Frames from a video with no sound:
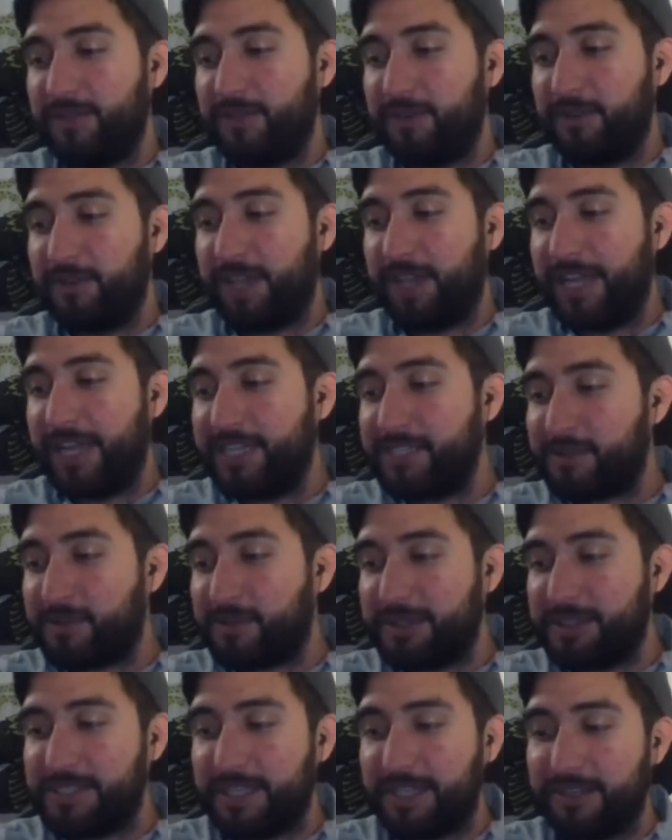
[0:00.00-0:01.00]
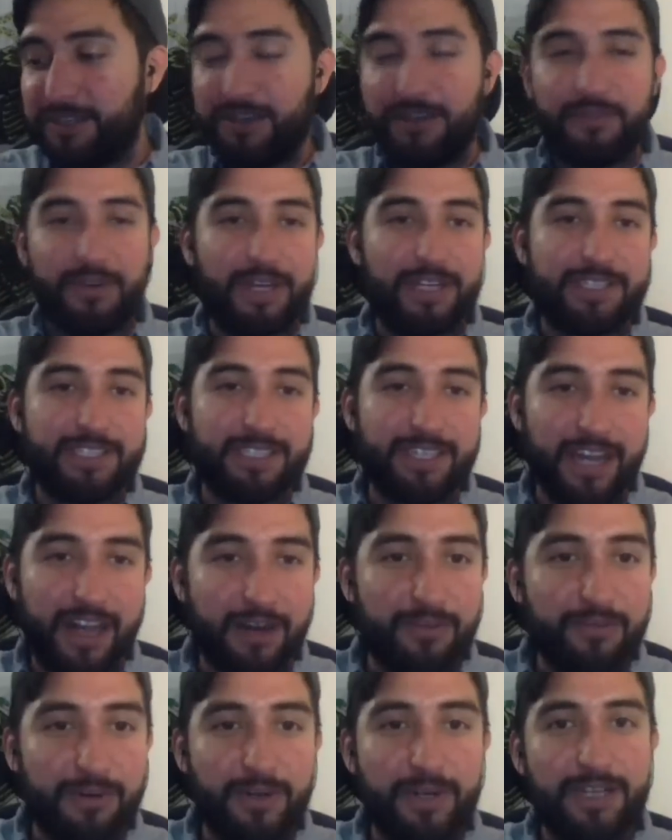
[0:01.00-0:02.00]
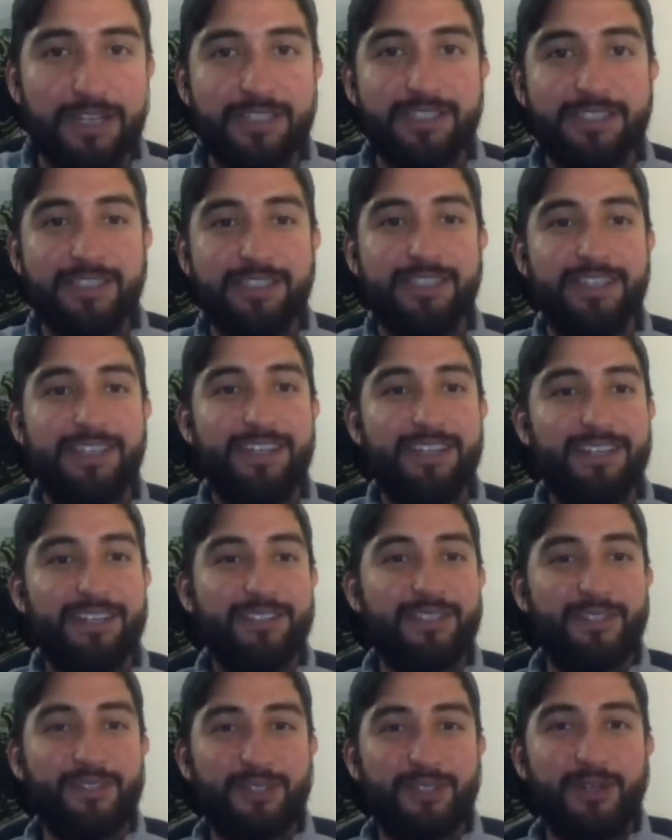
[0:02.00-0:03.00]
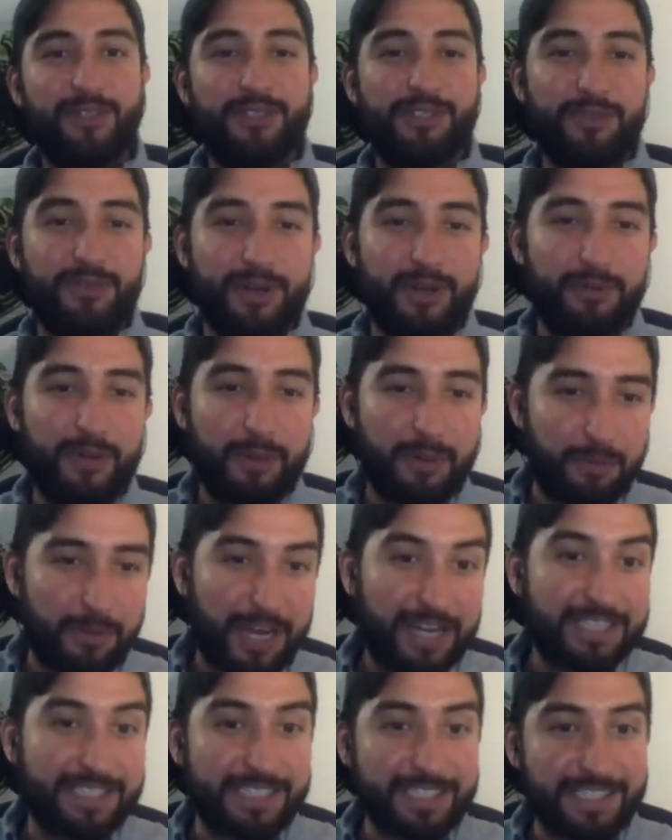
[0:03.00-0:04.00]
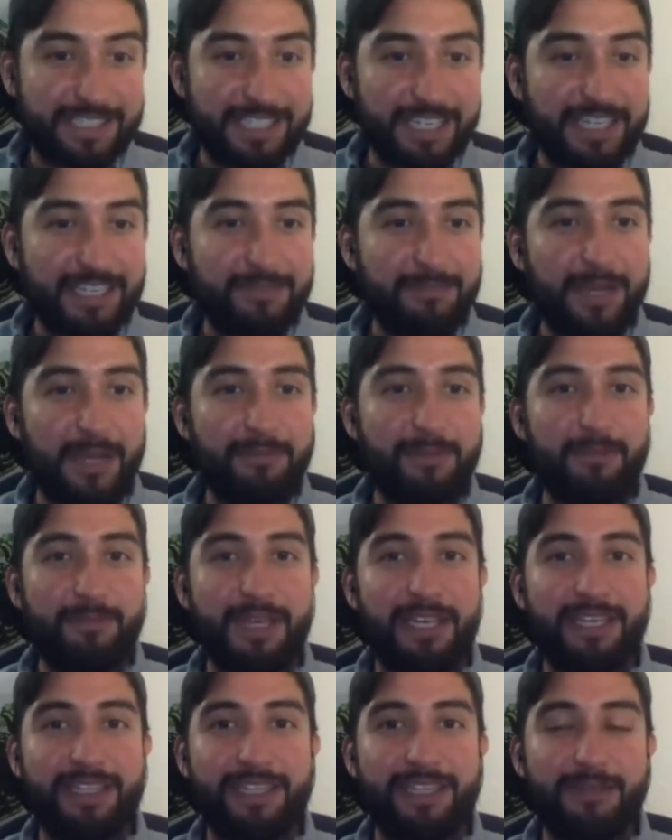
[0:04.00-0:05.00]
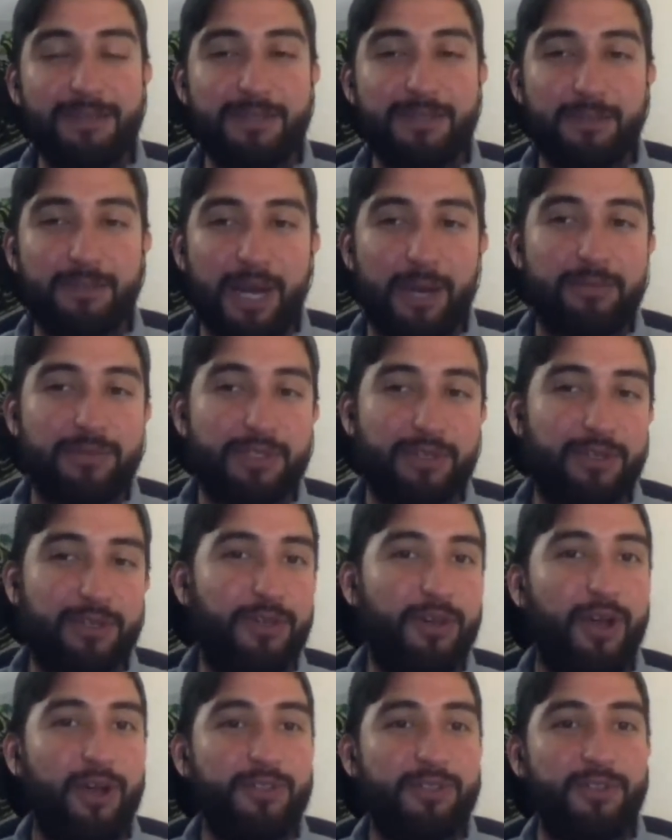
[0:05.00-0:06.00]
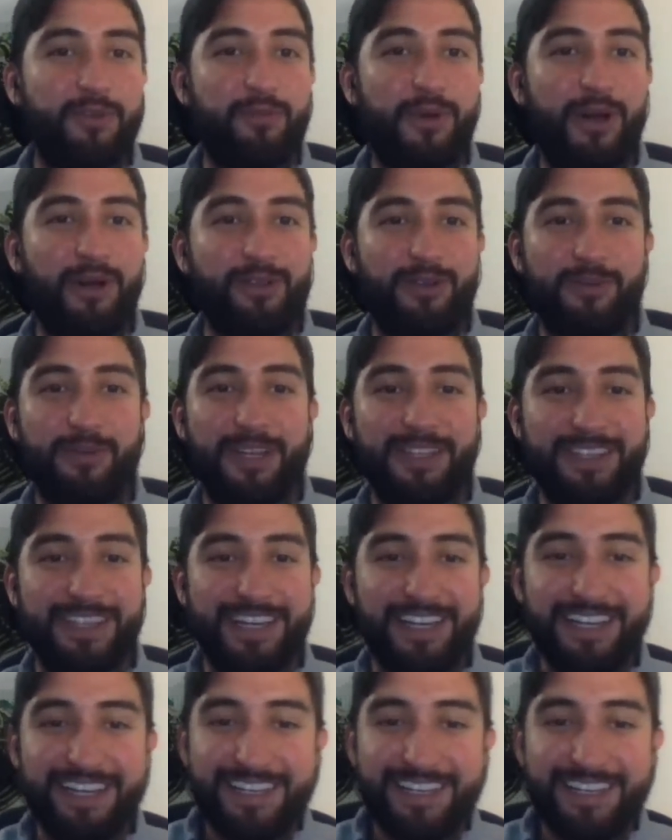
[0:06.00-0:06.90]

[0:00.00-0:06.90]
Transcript: Linus. We'll be sending over Edson Alvarez. Don't you worry. Maybe Barchesín might be making the leap soon, but I'm sure you're not too bothered about that.